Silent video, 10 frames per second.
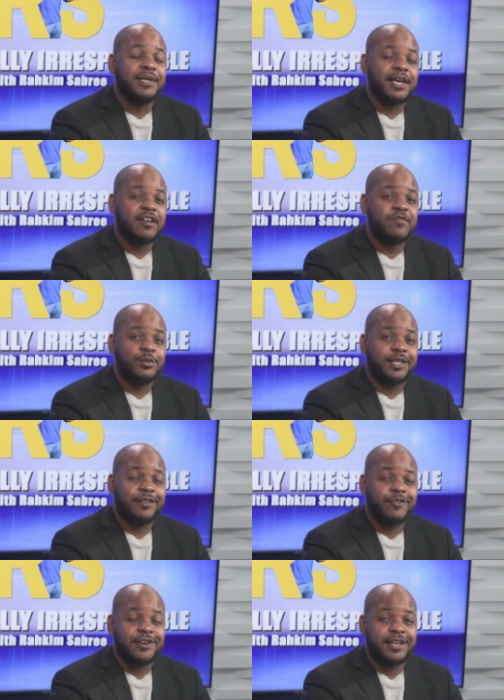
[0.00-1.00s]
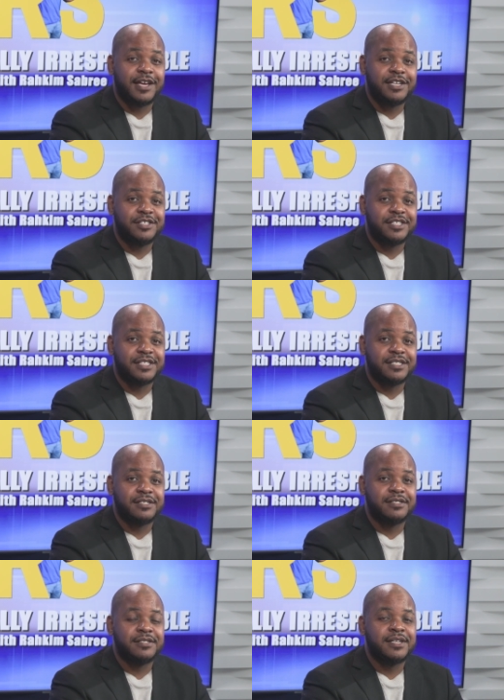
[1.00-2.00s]
behavior that they're engaging
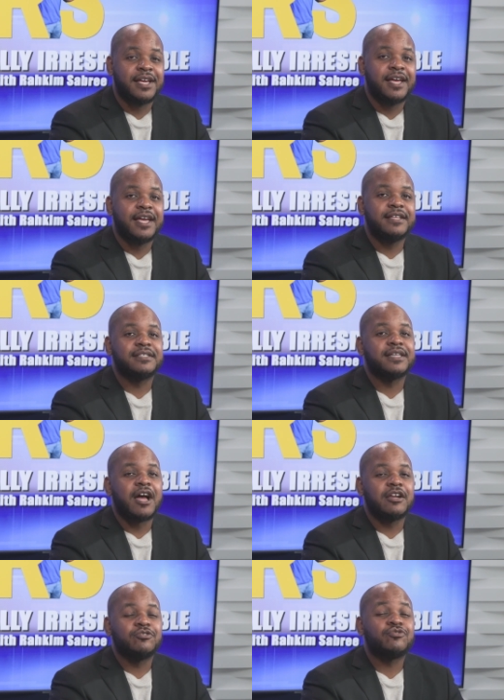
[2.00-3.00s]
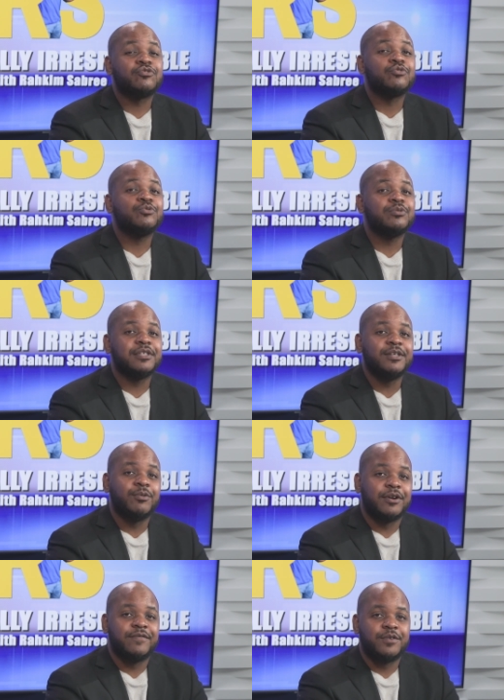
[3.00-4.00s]
in is not truly
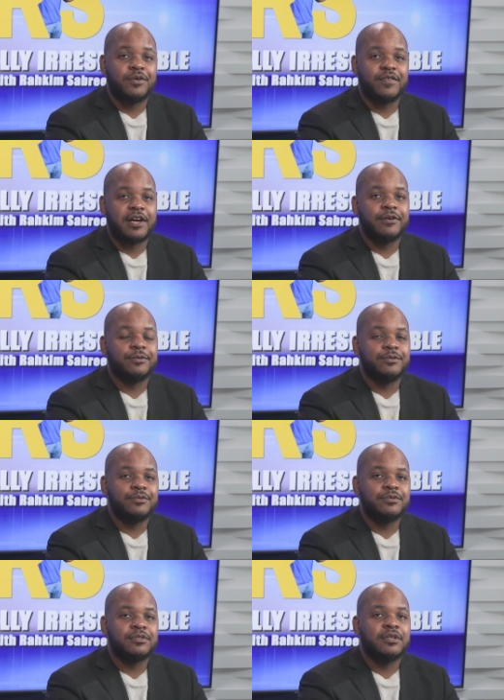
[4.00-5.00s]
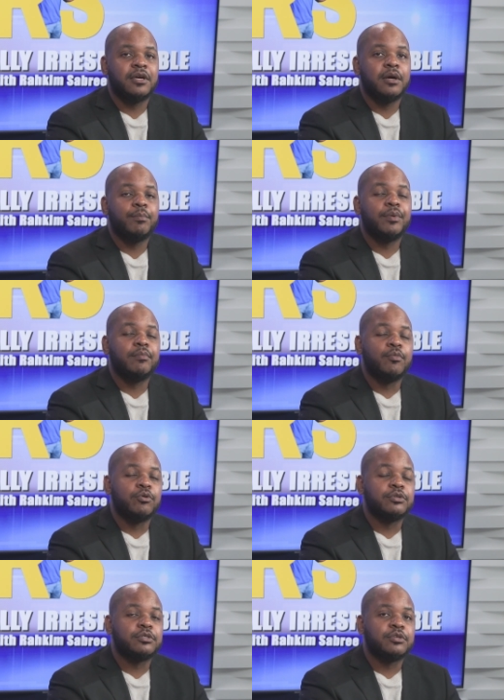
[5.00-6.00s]
one of their values, but
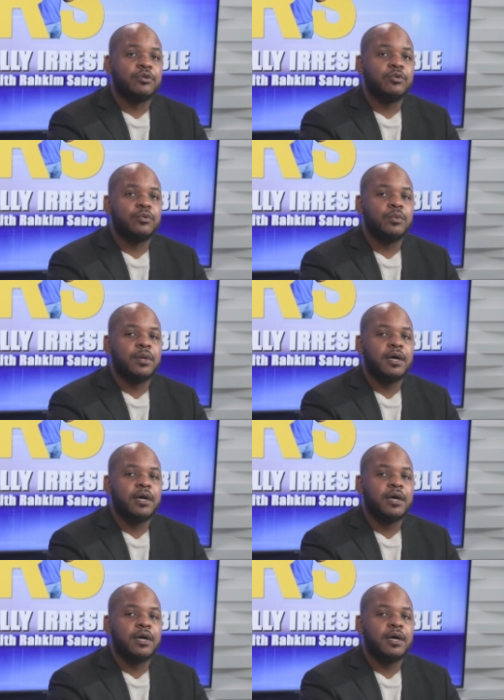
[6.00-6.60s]
more so